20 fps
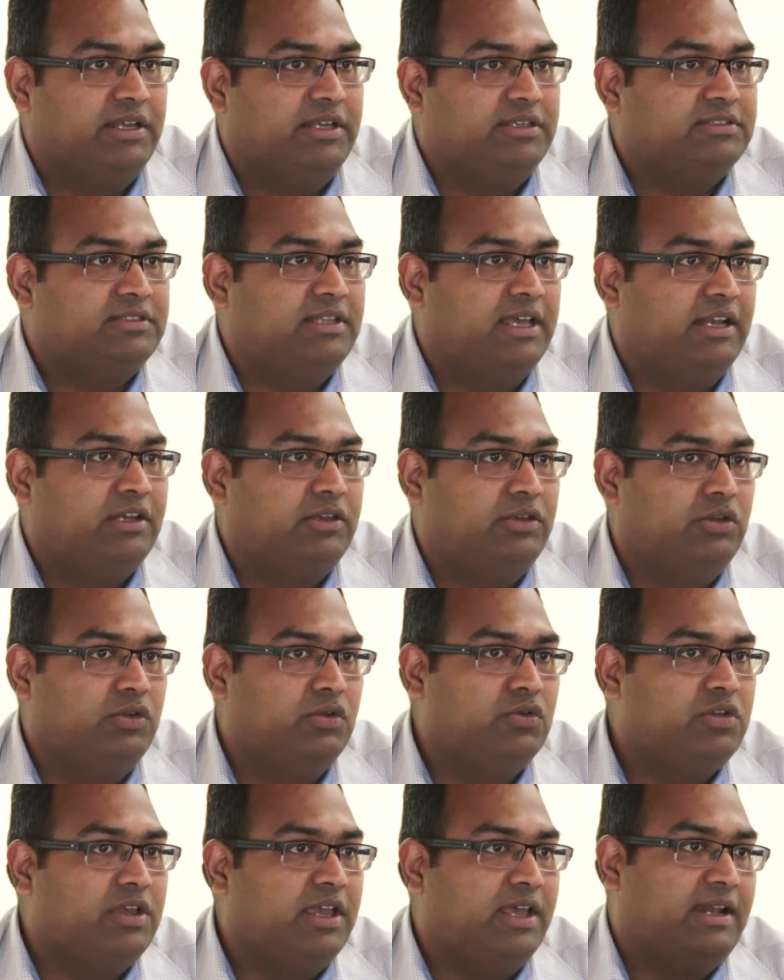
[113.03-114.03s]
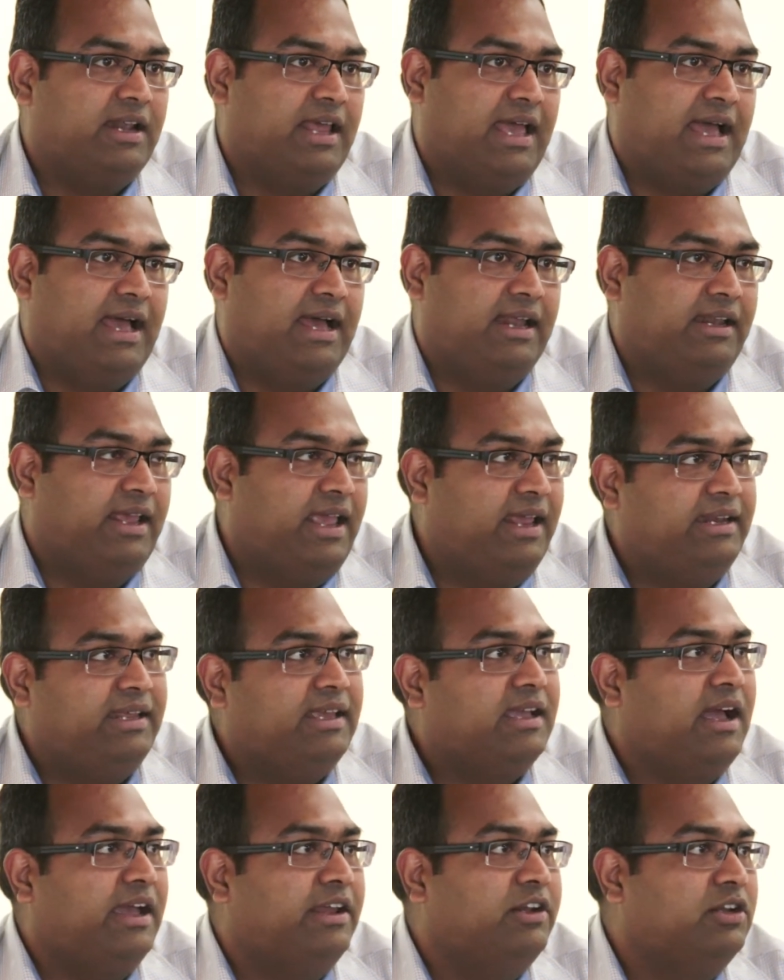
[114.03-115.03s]
is that you can add any
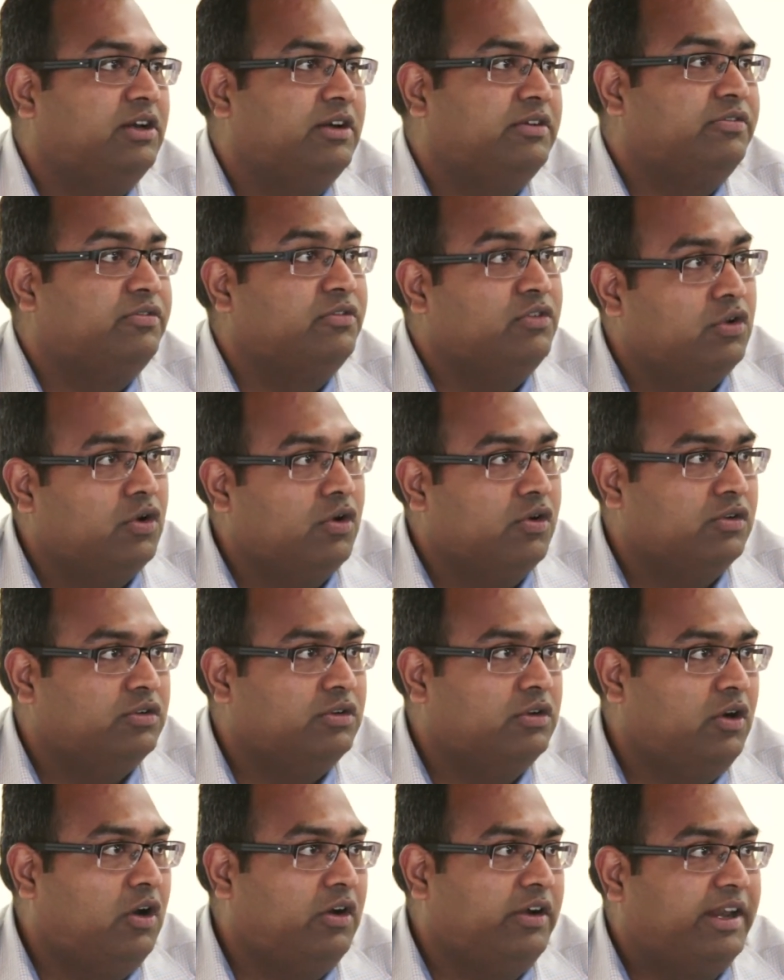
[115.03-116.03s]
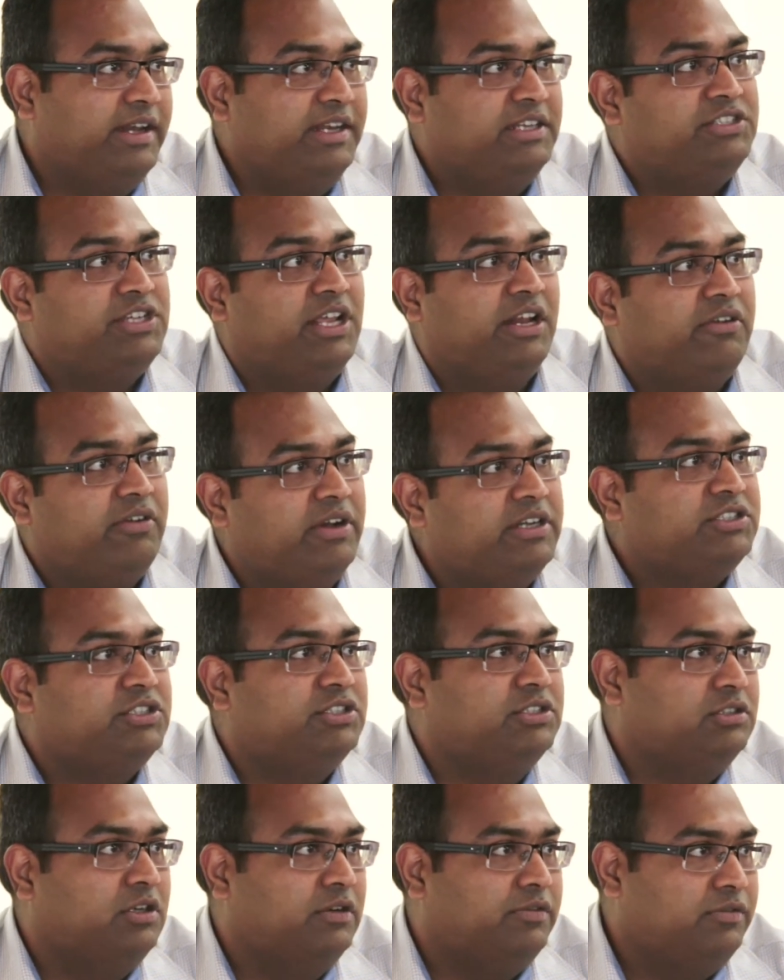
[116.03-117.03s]
kind of node or any
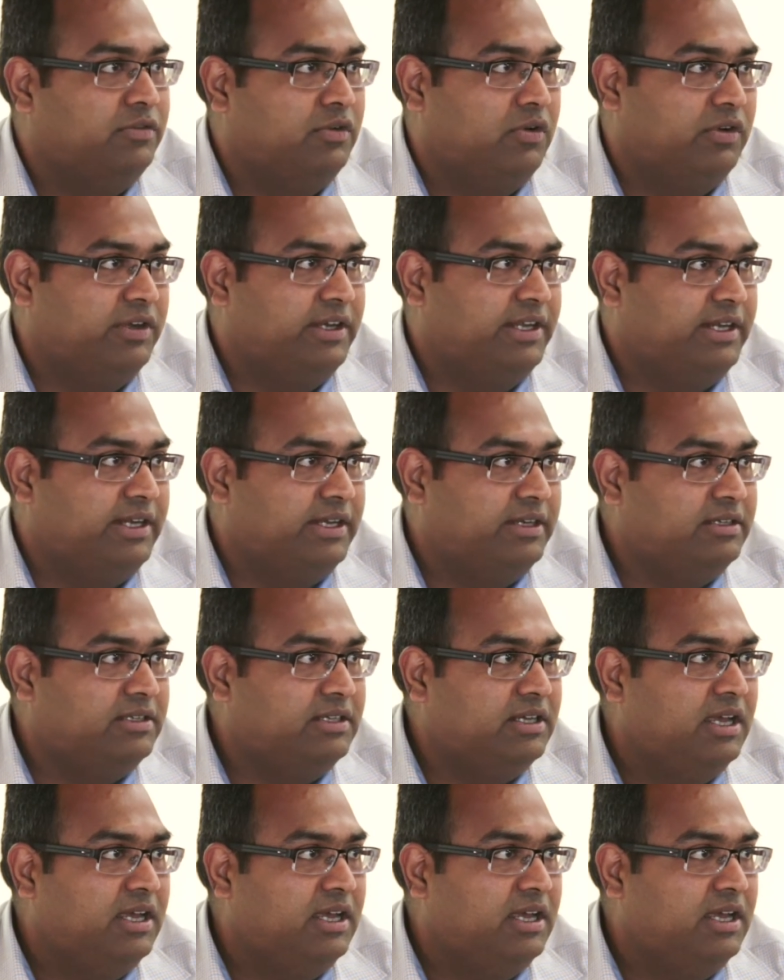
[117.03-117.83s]
generation of node in it.